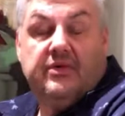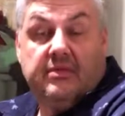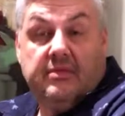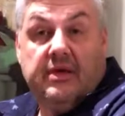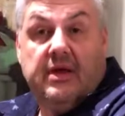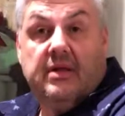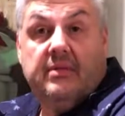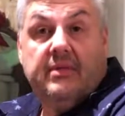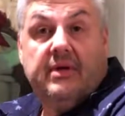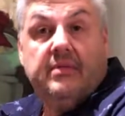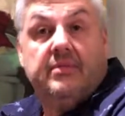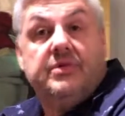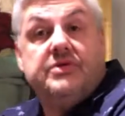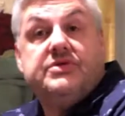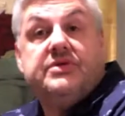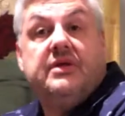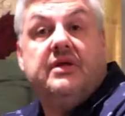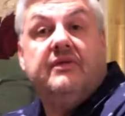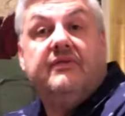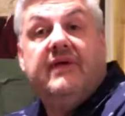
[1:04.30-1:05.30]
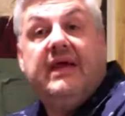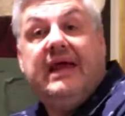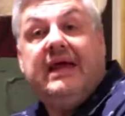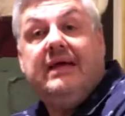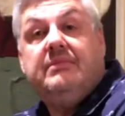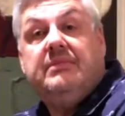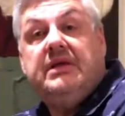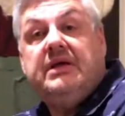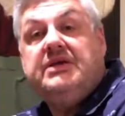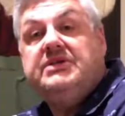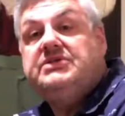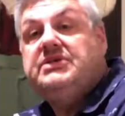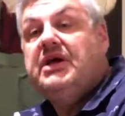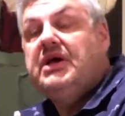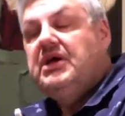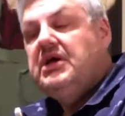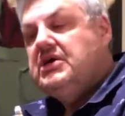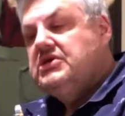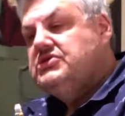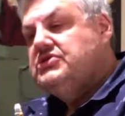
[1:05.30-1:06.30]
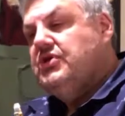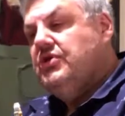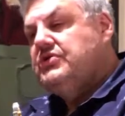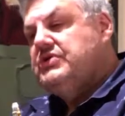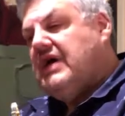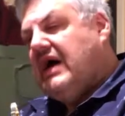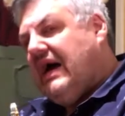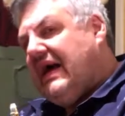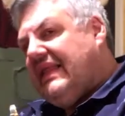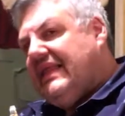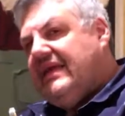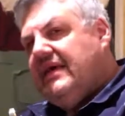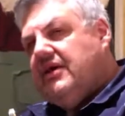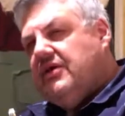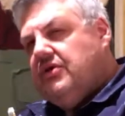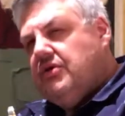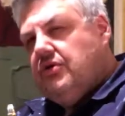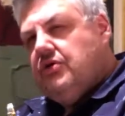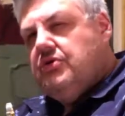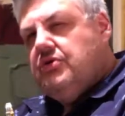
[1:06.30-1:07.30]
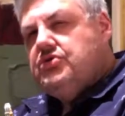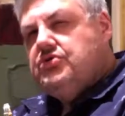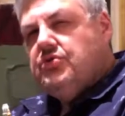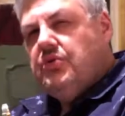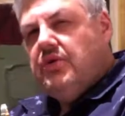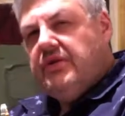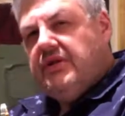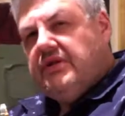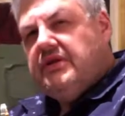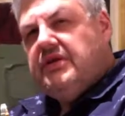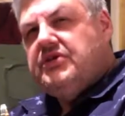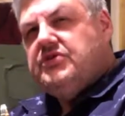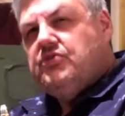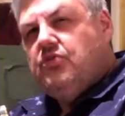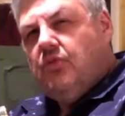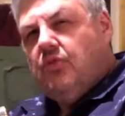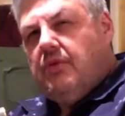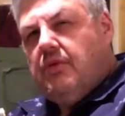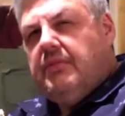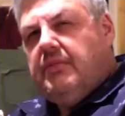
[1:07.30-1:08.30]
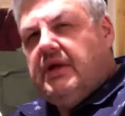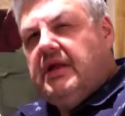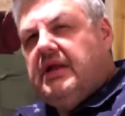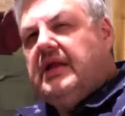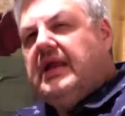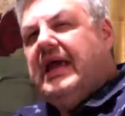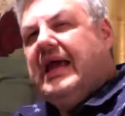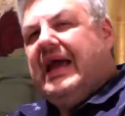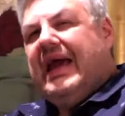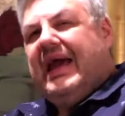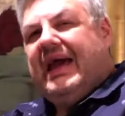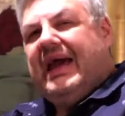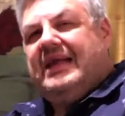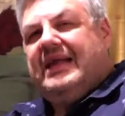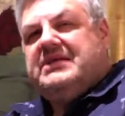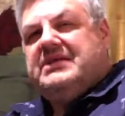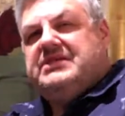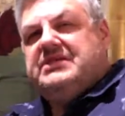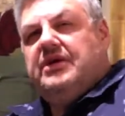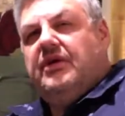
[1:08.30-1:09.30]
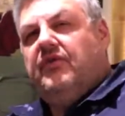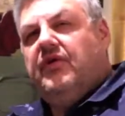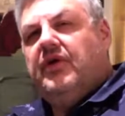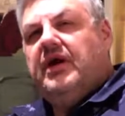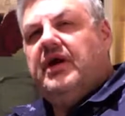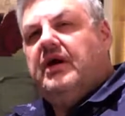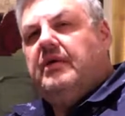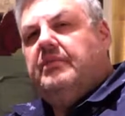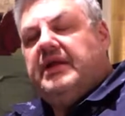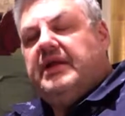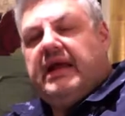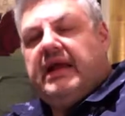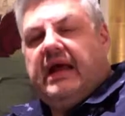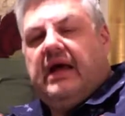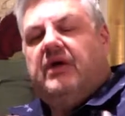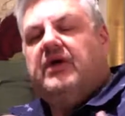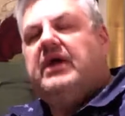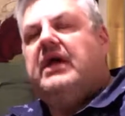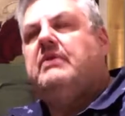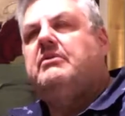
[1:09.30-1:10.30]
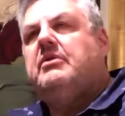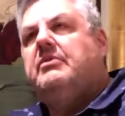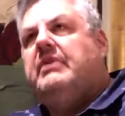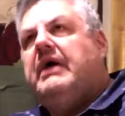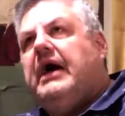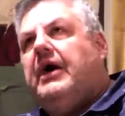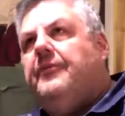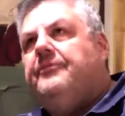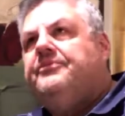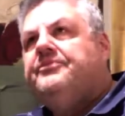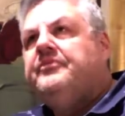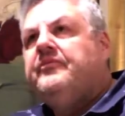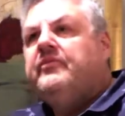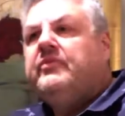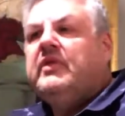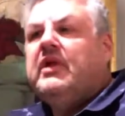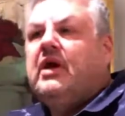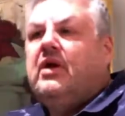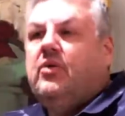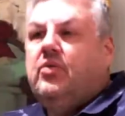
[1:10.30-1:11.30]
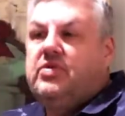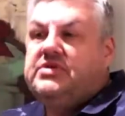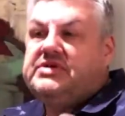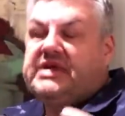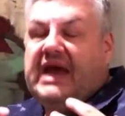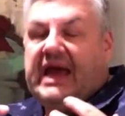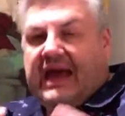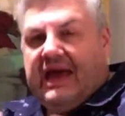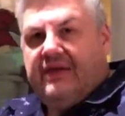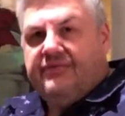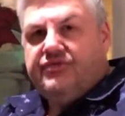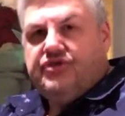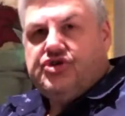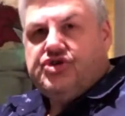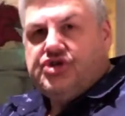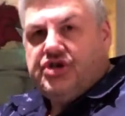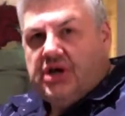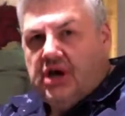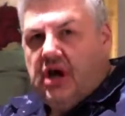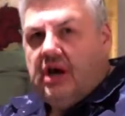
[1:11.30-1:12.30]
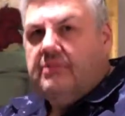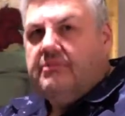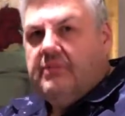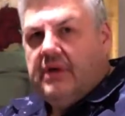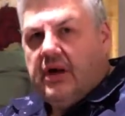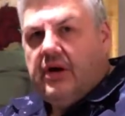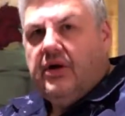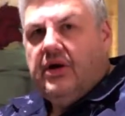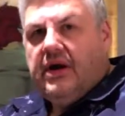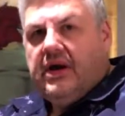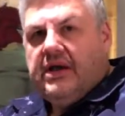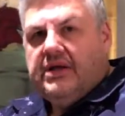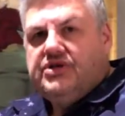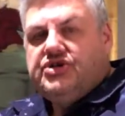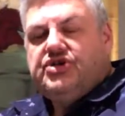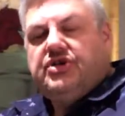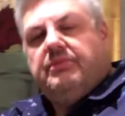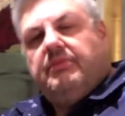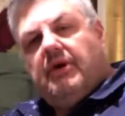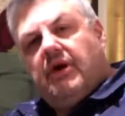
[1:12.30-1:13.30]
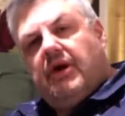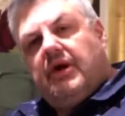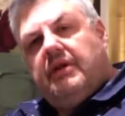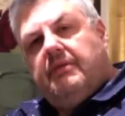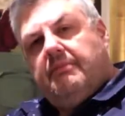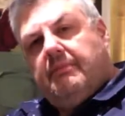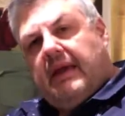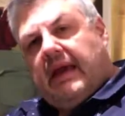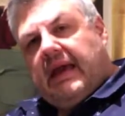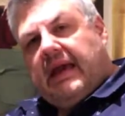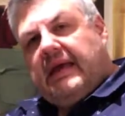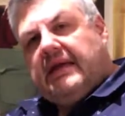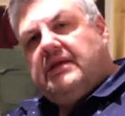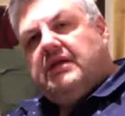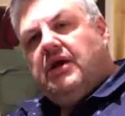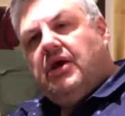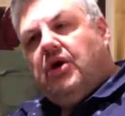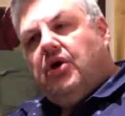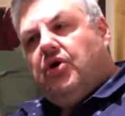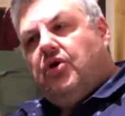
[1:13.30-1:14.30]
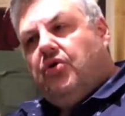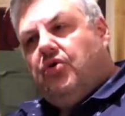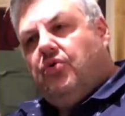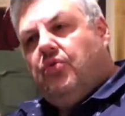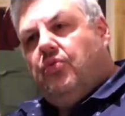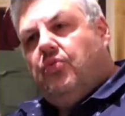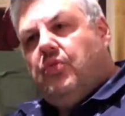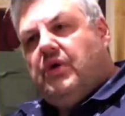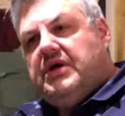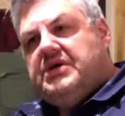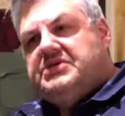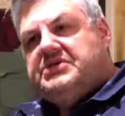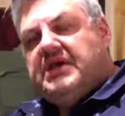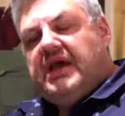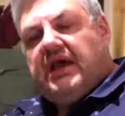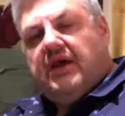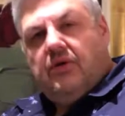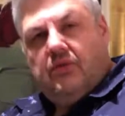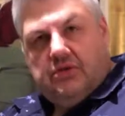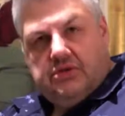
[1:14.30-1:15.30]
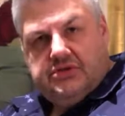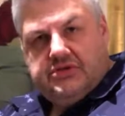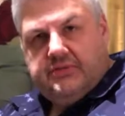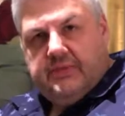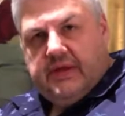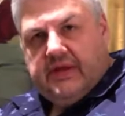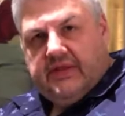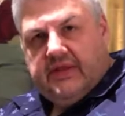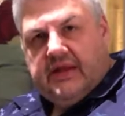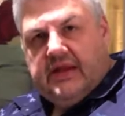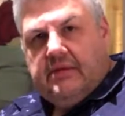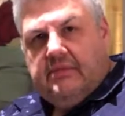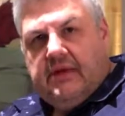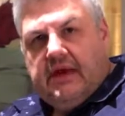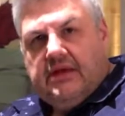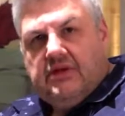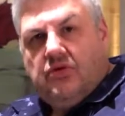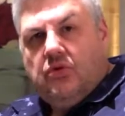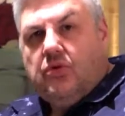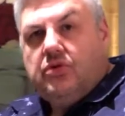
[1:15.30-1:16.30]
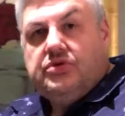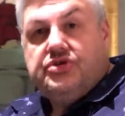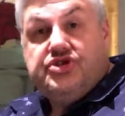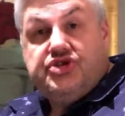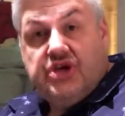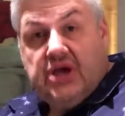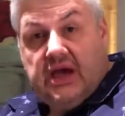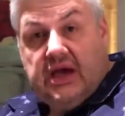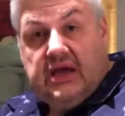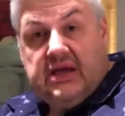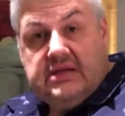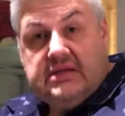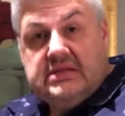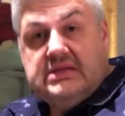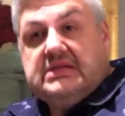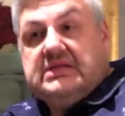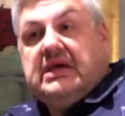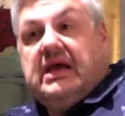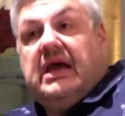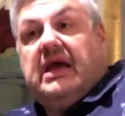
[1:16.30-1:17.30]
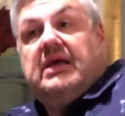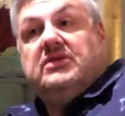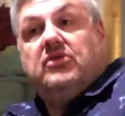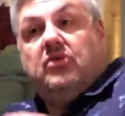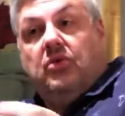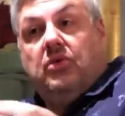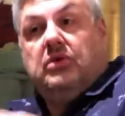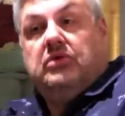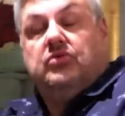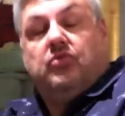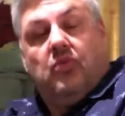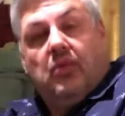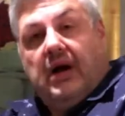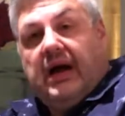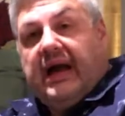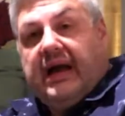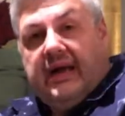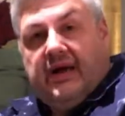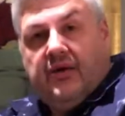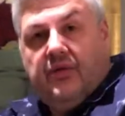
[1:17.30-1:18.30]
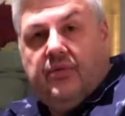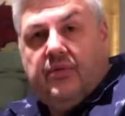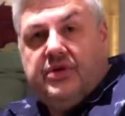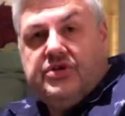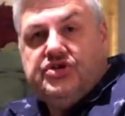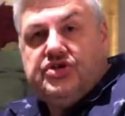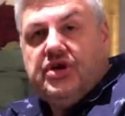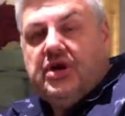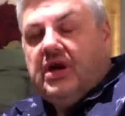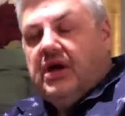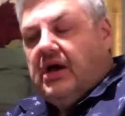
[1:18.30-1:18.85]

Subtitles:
or the male members of their families. So it was highly unusual that this woman had a silver company. And how it came about was after she got married, she married a man who was a goldsmith, and he made gold chains and gold wire, which